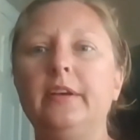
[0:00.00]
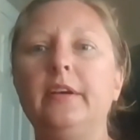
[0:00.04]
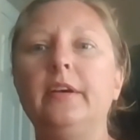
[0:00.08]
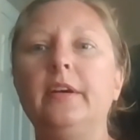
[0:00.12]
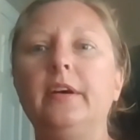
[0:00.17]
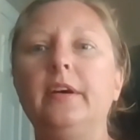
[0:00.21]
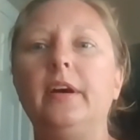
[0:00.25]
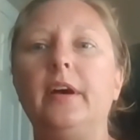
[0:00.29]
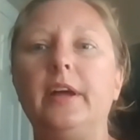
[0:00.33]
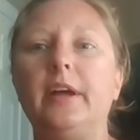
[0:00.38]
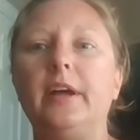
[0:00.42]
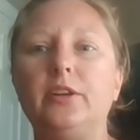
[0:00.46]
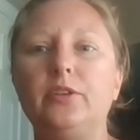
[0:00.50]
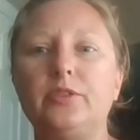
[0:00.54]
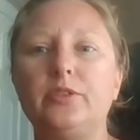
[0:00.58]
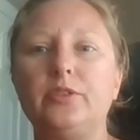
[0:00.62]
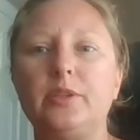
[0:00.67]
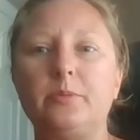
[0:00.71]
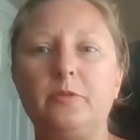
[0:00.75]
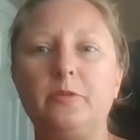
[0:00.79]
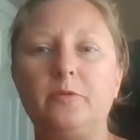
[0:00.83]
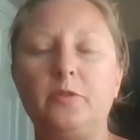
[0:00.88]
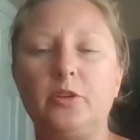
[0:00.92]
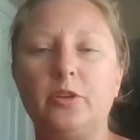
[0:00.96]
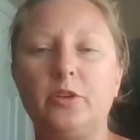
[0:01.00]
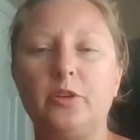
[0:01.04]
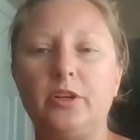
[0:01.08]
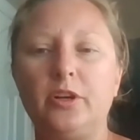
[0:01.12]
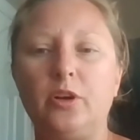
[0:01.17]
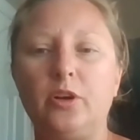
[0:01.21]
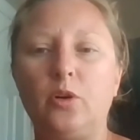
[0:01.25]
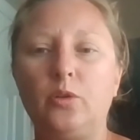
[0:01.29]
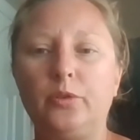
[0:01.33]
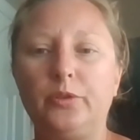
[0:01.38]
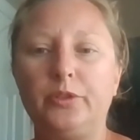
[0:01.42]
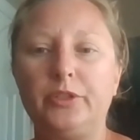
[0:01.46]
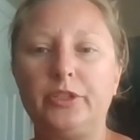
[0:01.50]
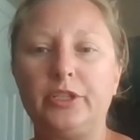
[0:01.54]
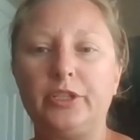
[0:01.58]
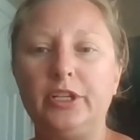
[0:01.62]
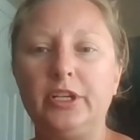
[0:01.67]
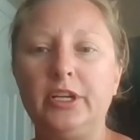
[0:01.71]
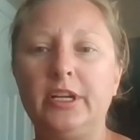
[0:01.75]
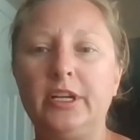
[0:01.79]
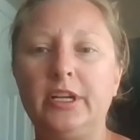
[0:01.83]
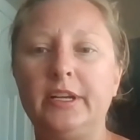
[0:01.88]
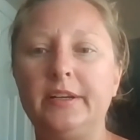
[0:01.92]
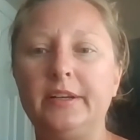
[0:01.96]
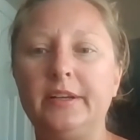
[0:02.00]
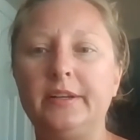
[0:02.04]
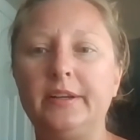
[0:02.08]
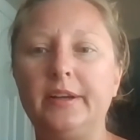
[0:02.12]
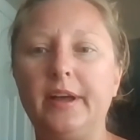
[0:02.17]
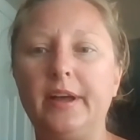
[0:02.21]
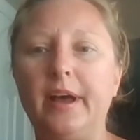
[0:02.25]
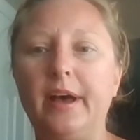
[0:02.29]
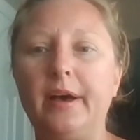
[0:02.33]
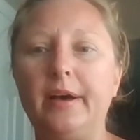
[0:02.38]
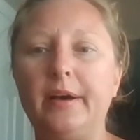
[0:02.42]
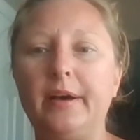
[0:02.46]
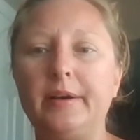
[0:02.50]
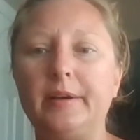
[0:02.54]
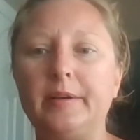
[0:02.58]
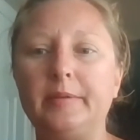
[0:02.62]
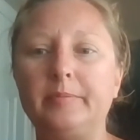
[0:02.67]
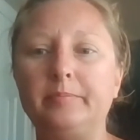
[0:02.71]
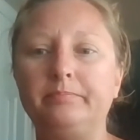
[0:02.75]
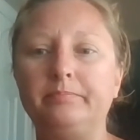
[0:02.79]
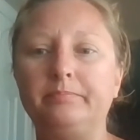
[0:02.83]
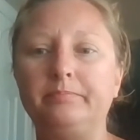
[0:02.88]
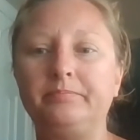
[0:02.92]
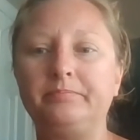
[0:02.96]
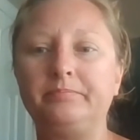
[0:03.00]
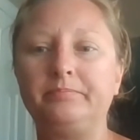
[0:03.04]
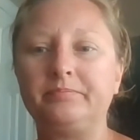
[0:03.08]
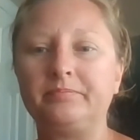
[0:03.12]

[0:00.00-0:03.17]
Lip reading: I know some of you are older. Oh,